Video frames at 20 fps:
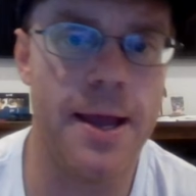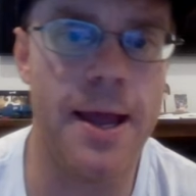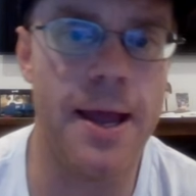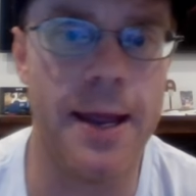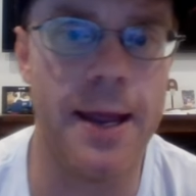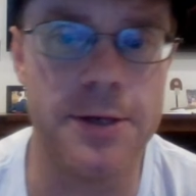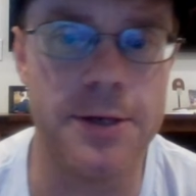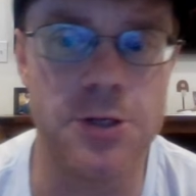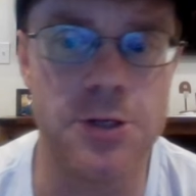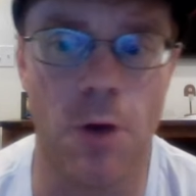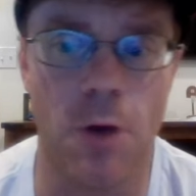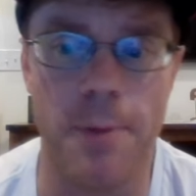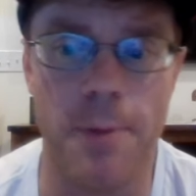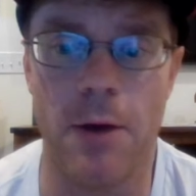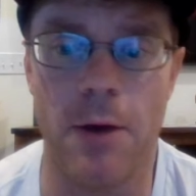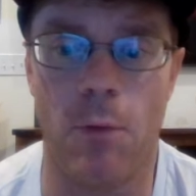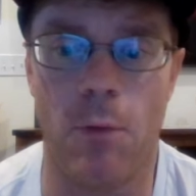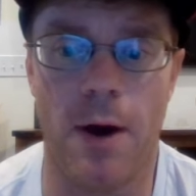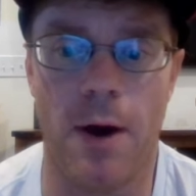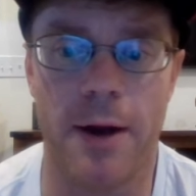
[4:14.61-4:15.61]
And Tobe
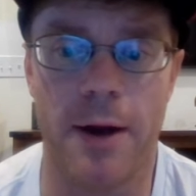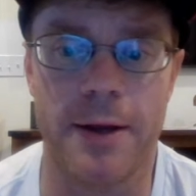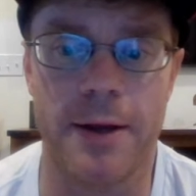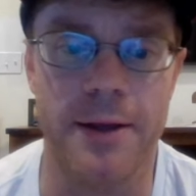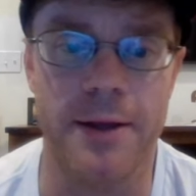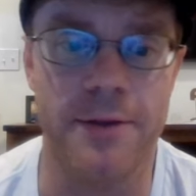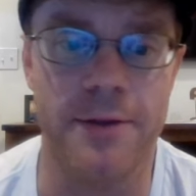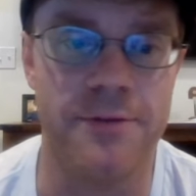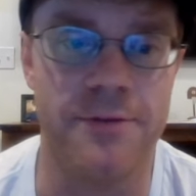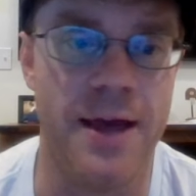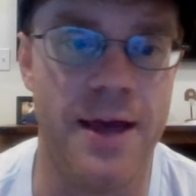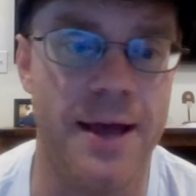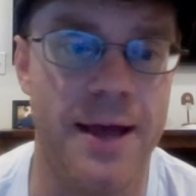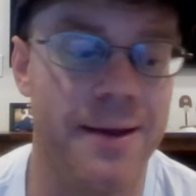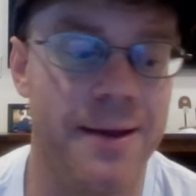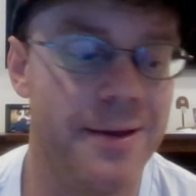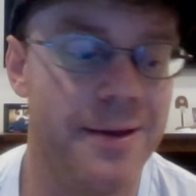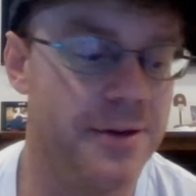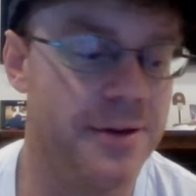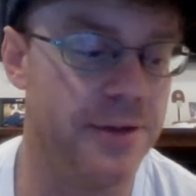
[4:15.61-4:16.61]
Awaka is
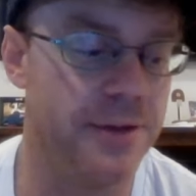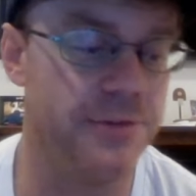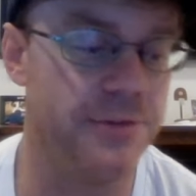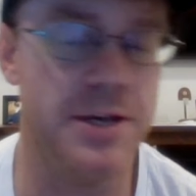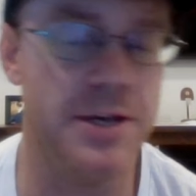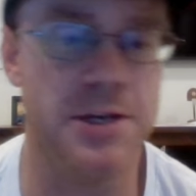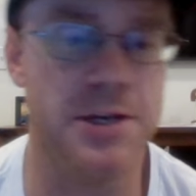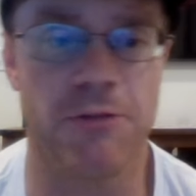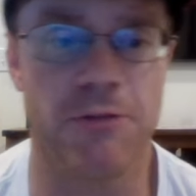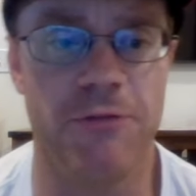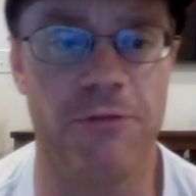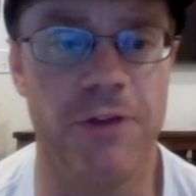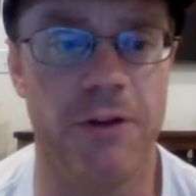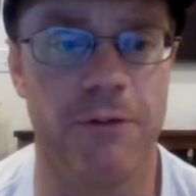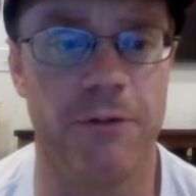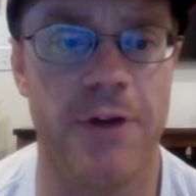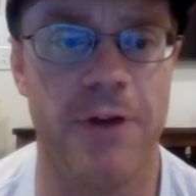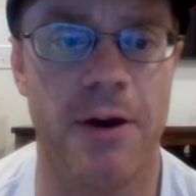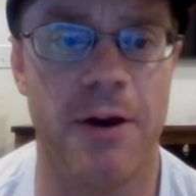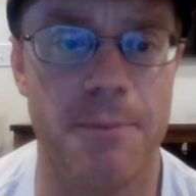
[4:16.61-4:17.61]
that. Doesn't he just
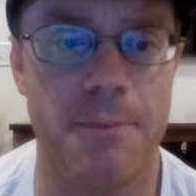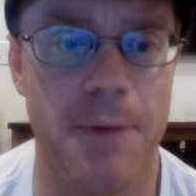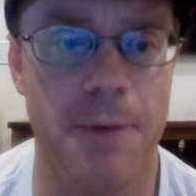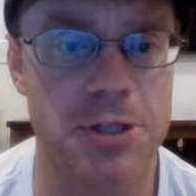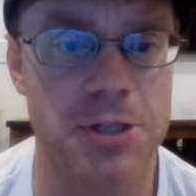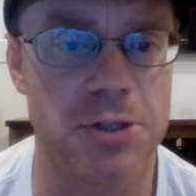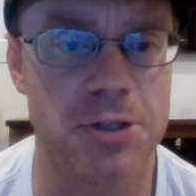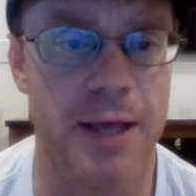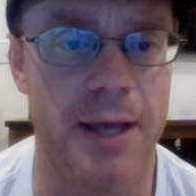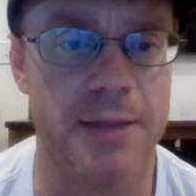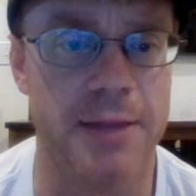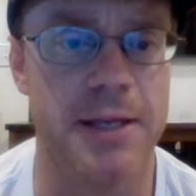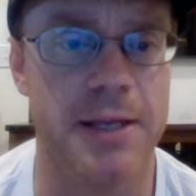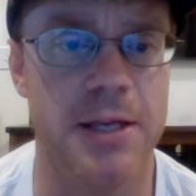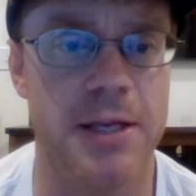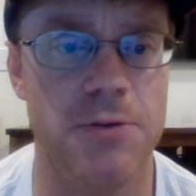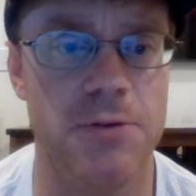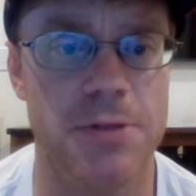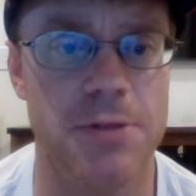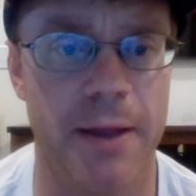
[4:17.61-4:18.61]
feel very much like a
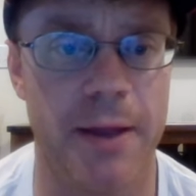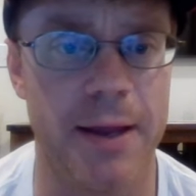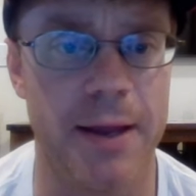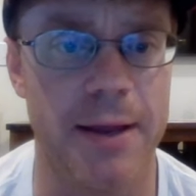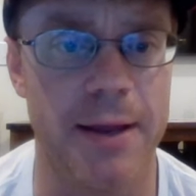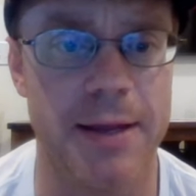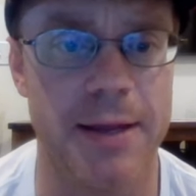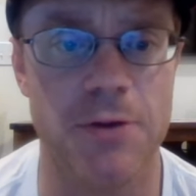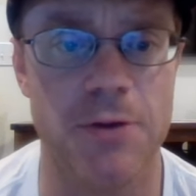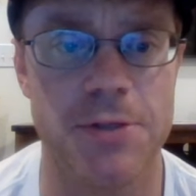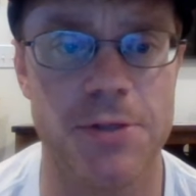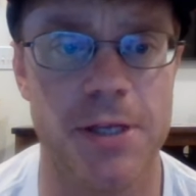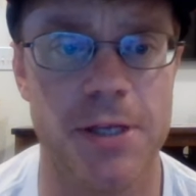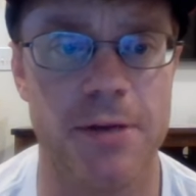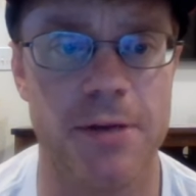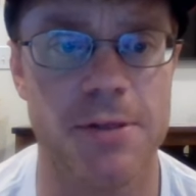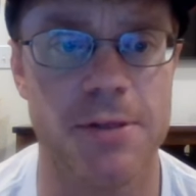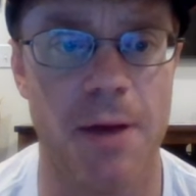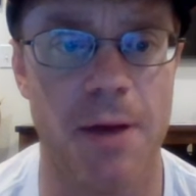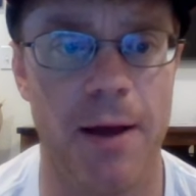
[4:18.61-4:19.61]

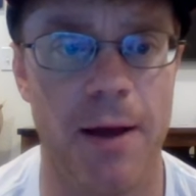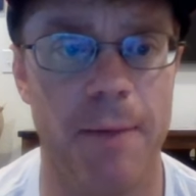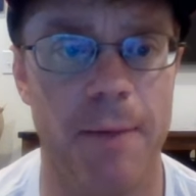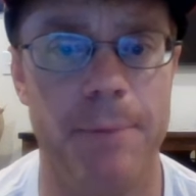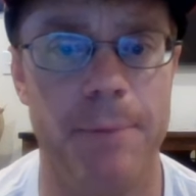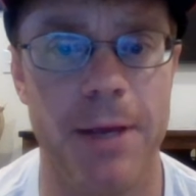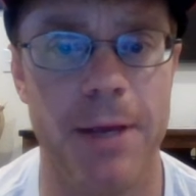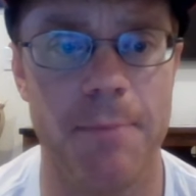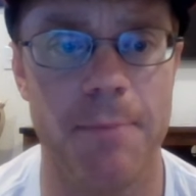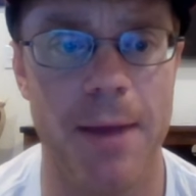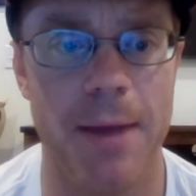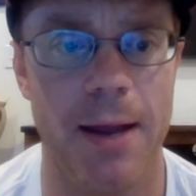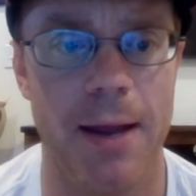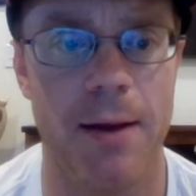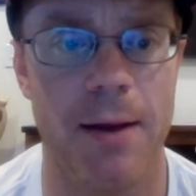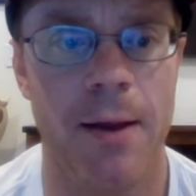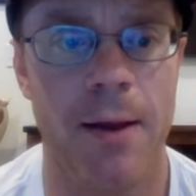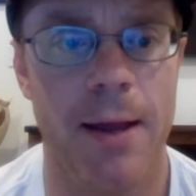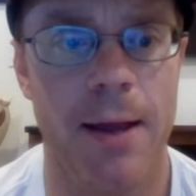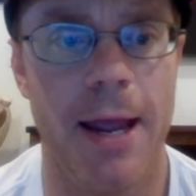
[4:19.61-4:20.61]
Houston big
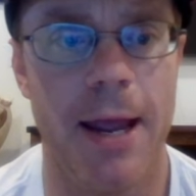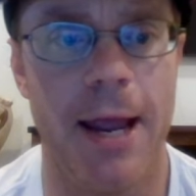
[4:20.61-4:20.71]
man?